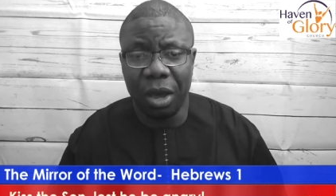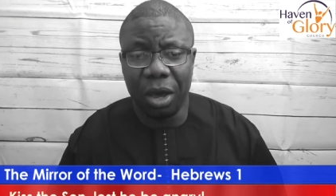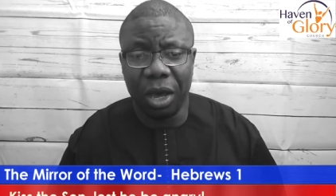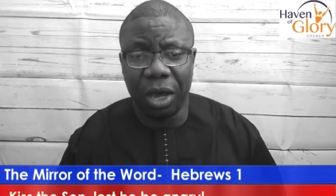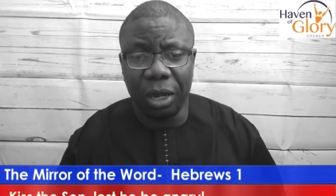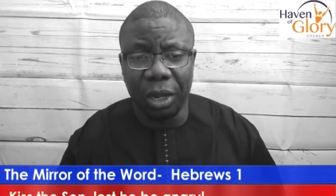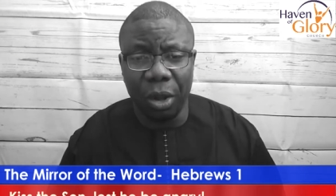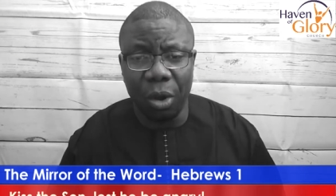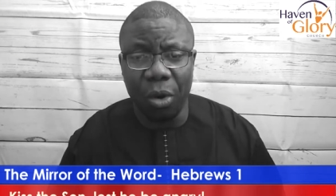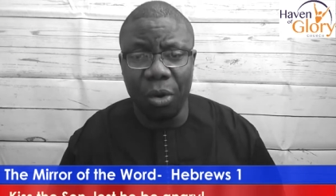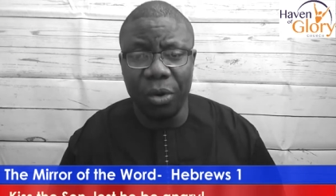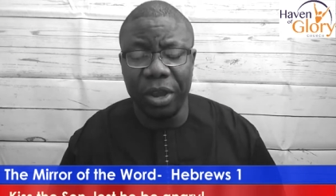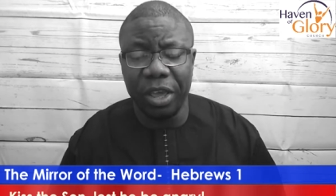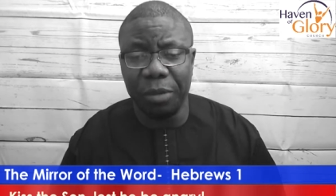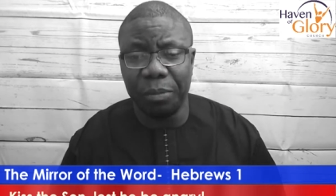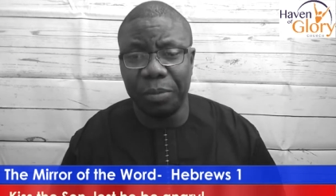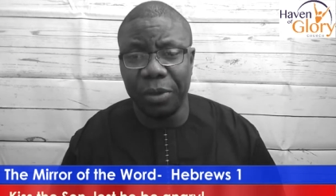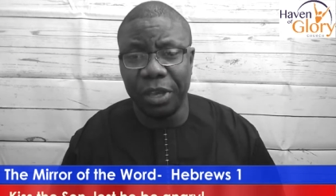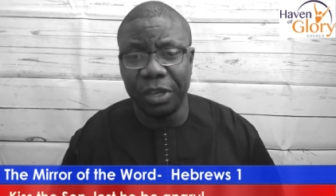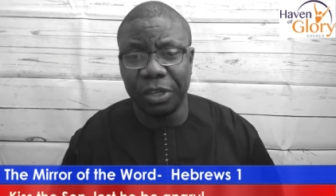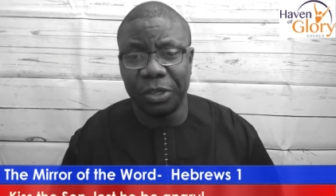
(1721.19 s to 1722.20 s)
Glory
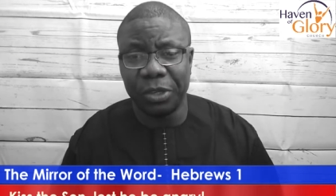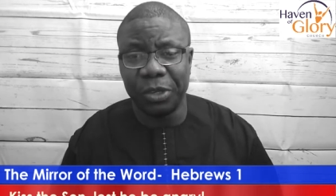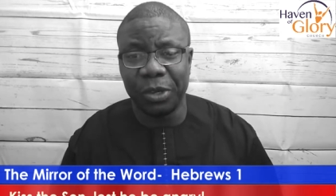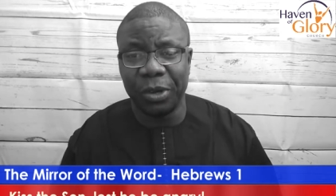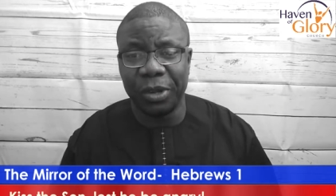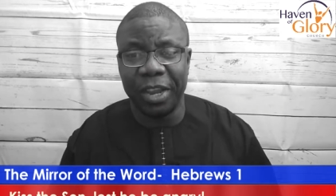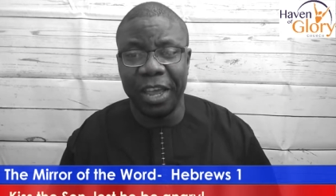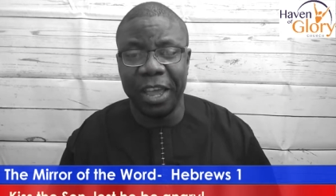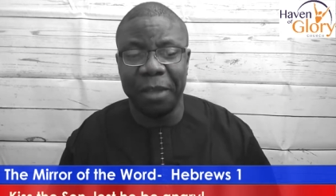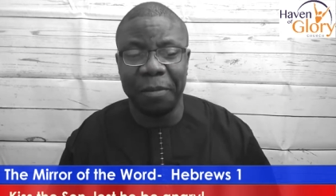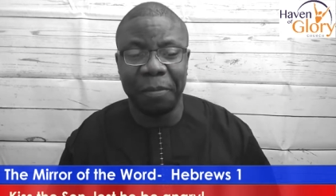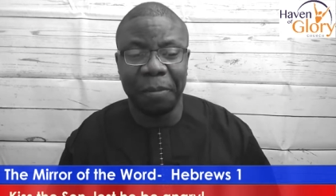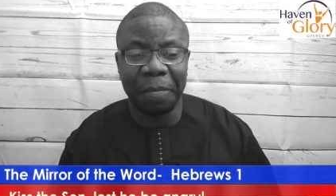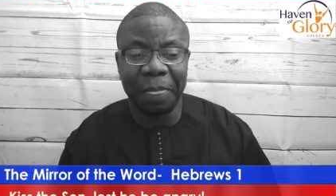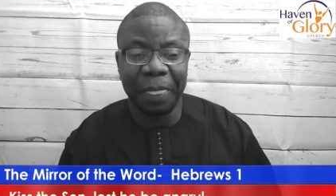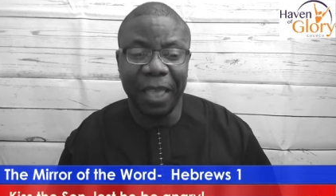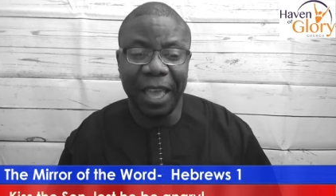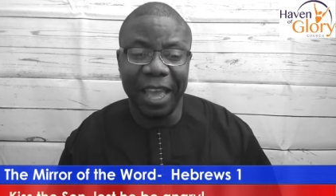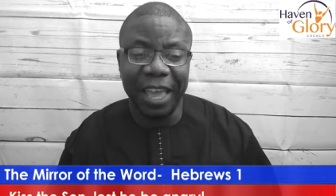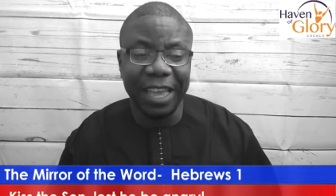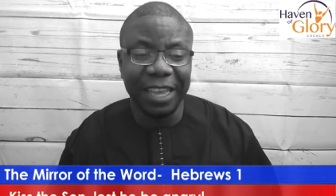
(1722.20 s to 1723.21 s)
be to your name.
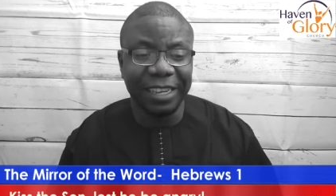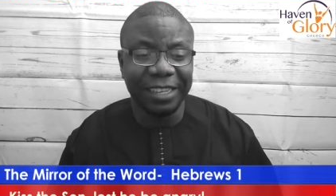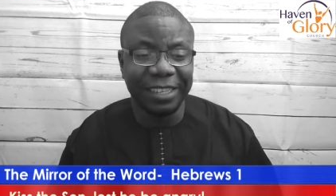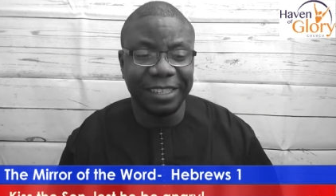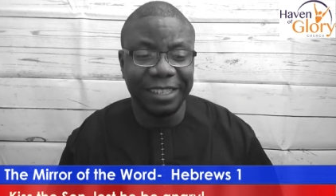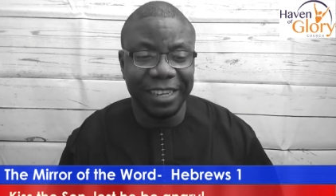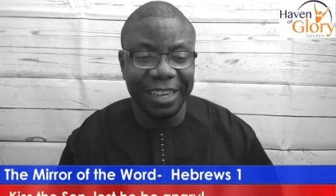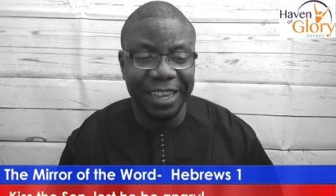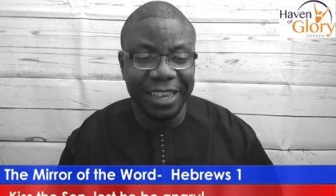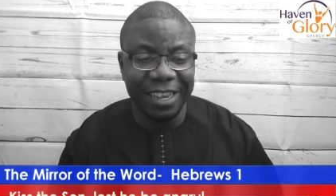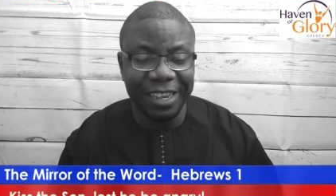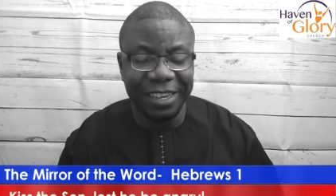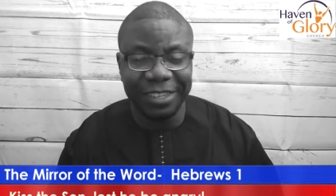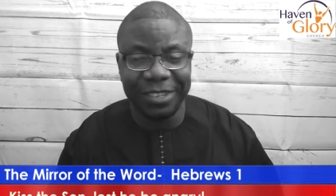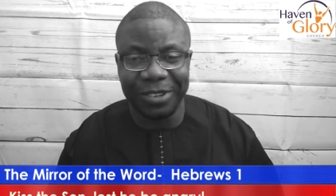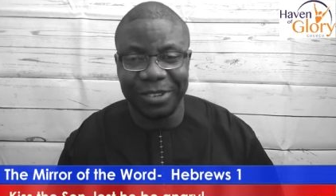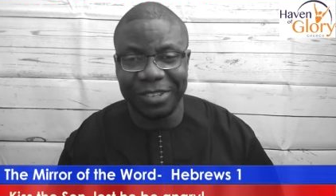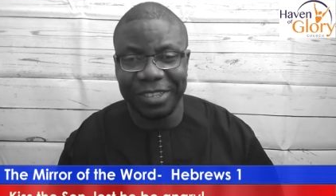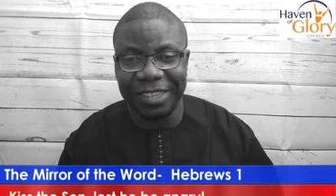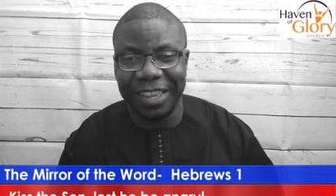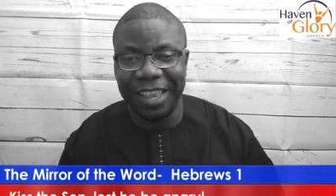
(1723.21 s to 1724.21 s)
In
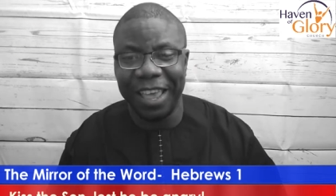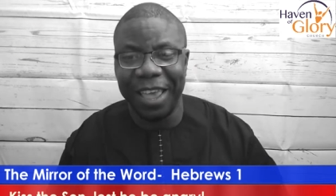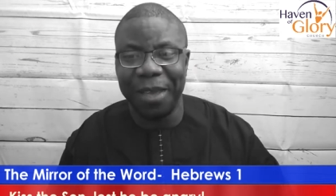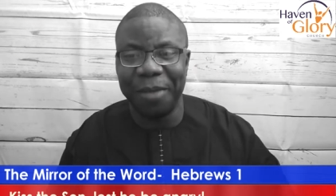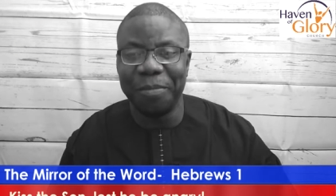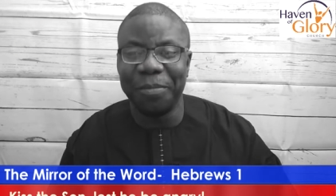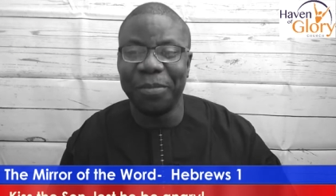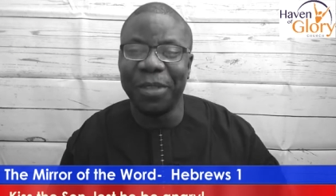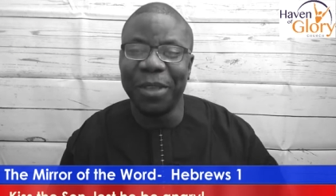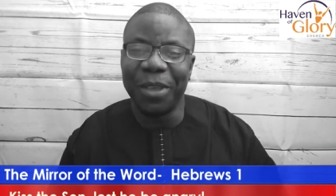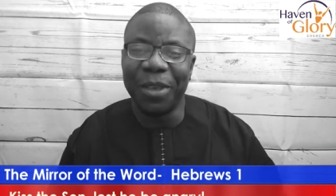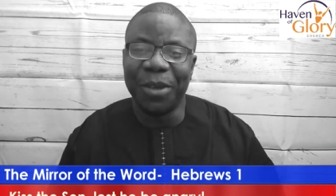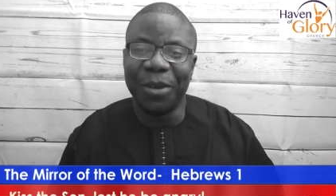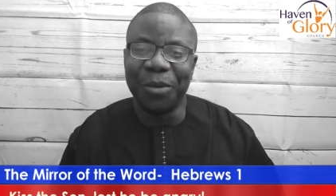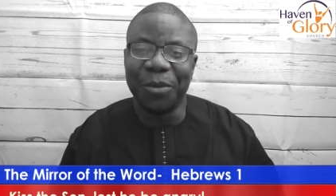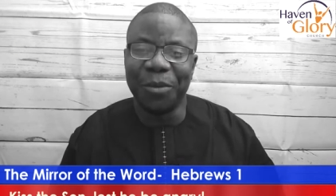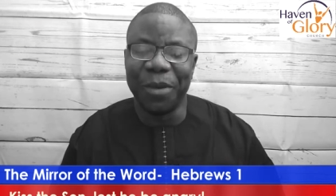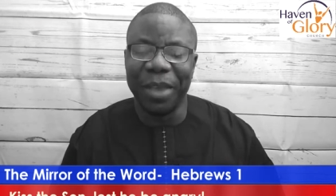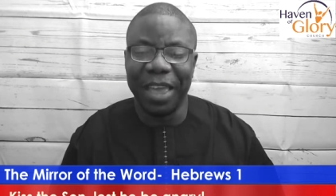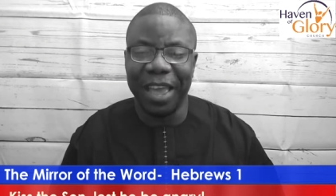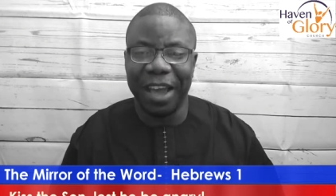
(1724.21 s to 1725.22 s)
Jesus' name,
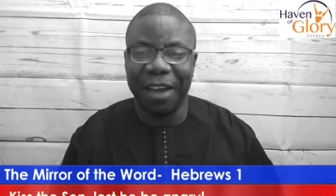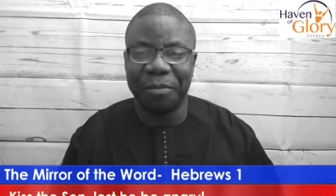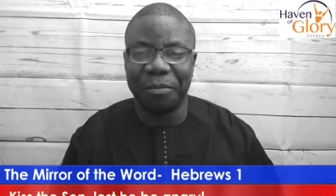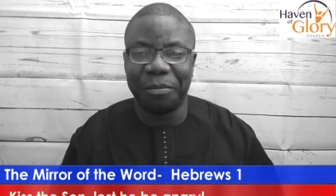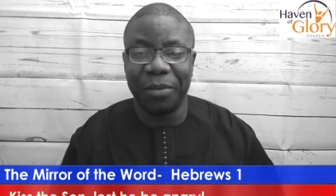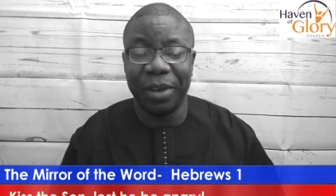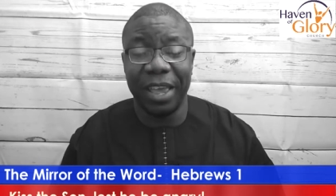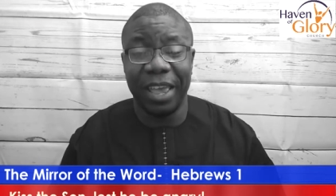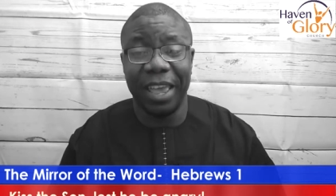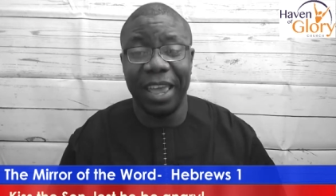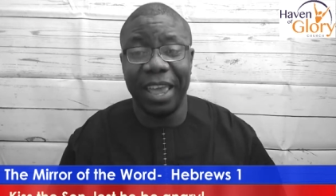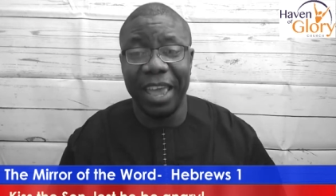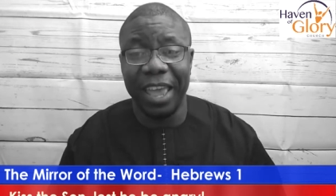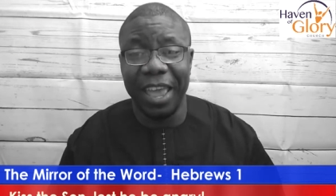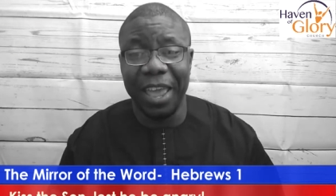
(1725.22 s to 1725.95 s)
we have prayed.